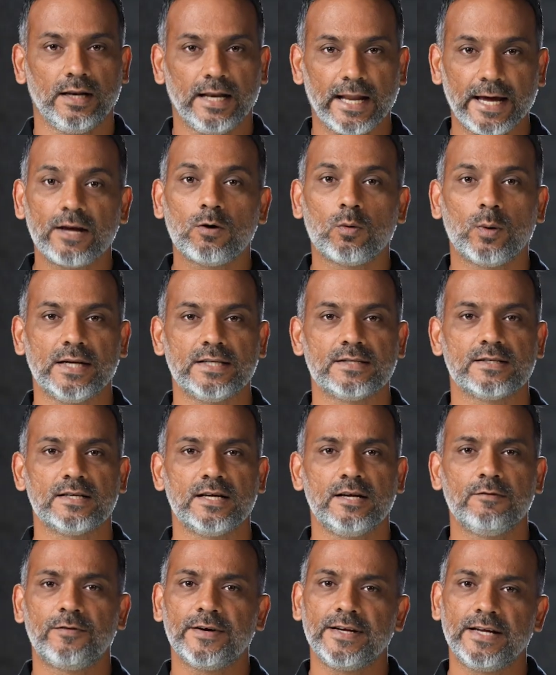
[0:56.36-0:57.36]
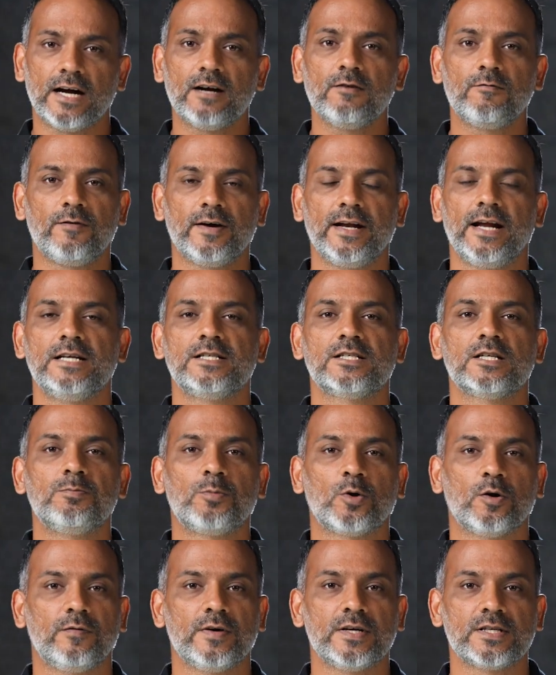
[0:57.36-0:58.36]
Likewise, if a young financial
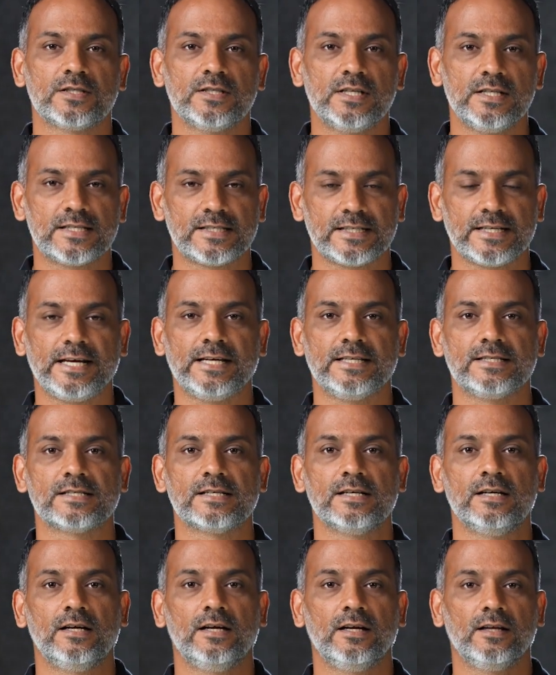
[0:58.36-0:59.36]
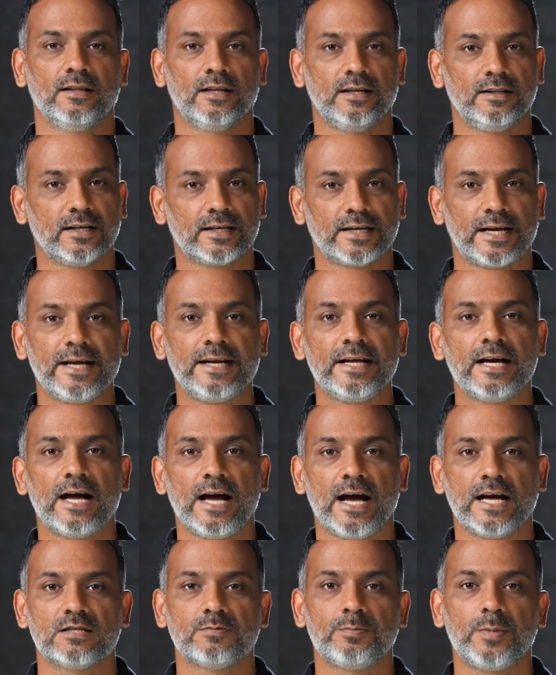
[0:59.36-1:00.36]
professional says that the career
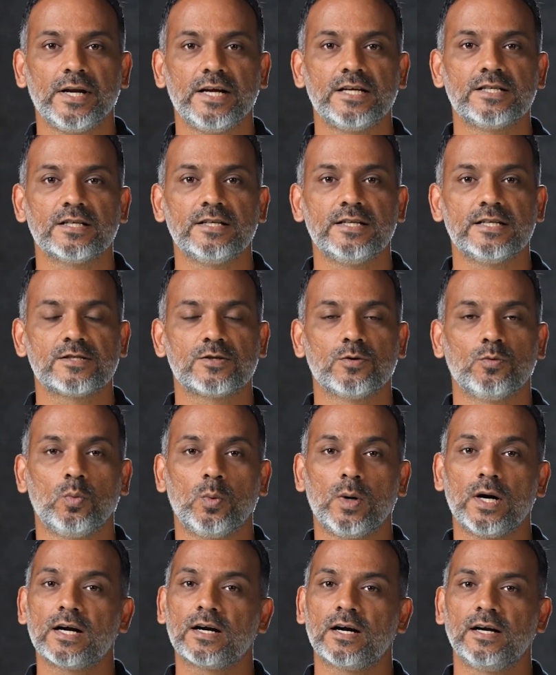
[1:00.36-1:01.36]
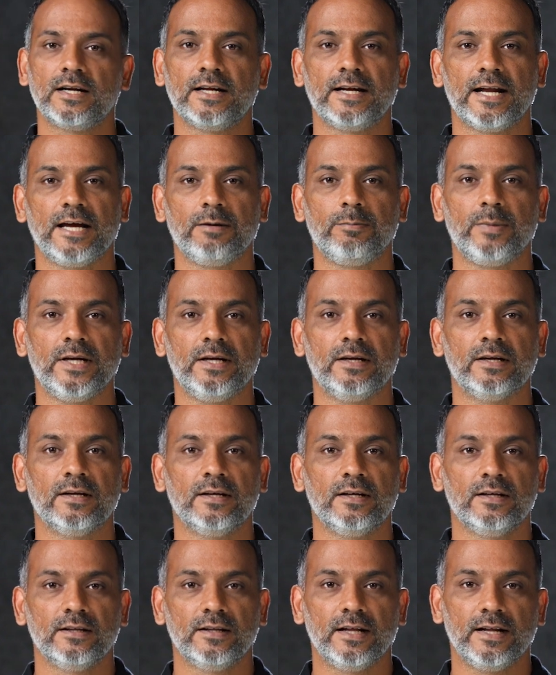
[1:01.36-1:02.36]
aspiration is to work an IB,
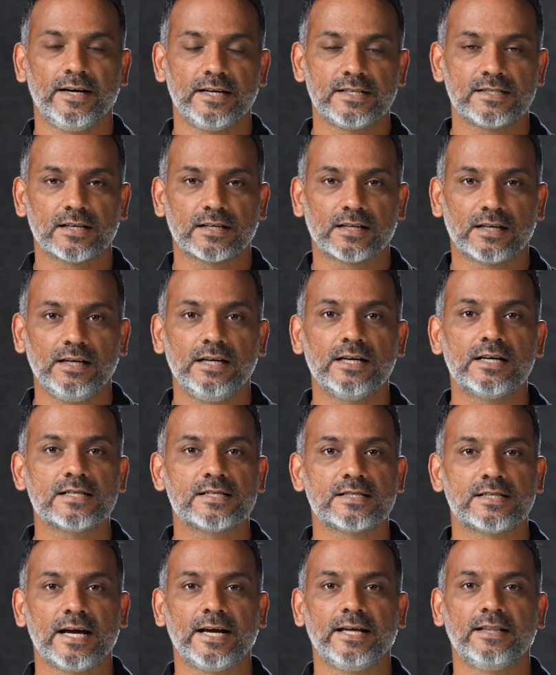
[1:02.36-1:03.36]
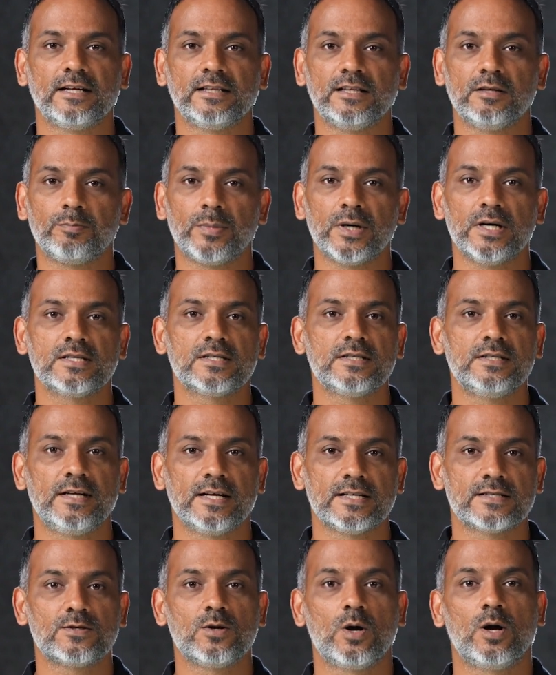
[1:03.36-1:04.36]
then it's a clear sign that the person
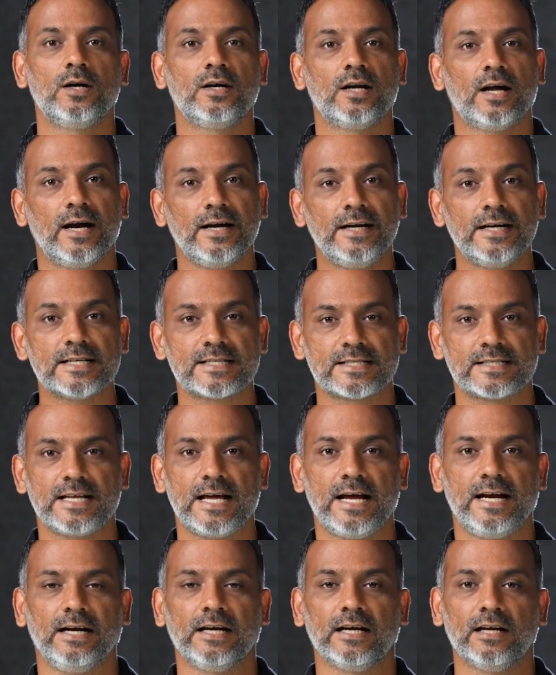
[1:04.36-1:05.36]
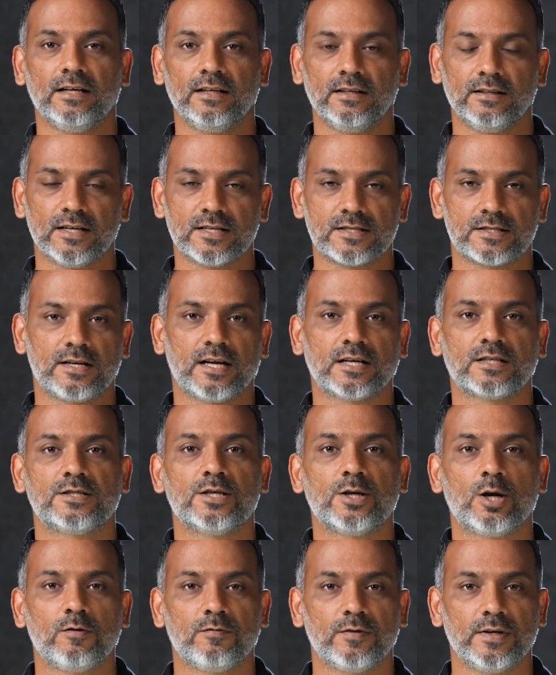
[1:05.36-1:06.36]
does not understand the
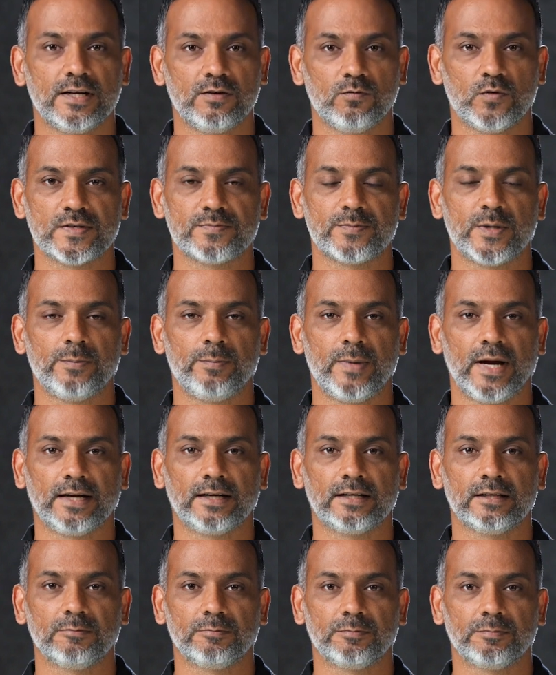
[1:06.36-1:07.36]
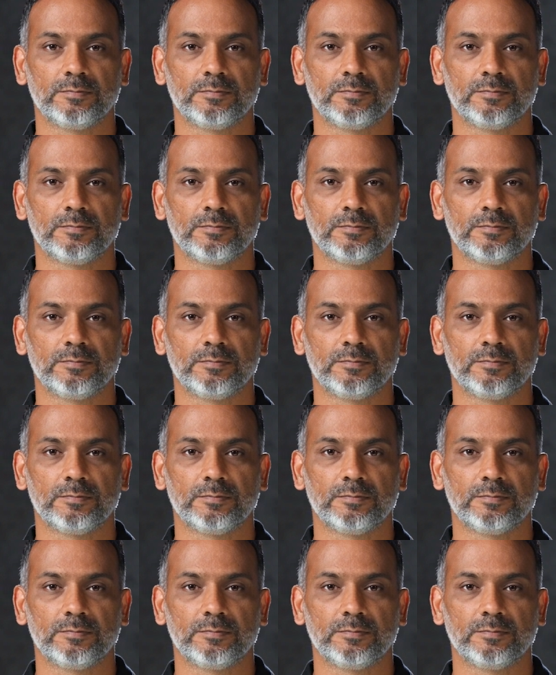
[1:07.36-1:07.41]
structure of an investment bank.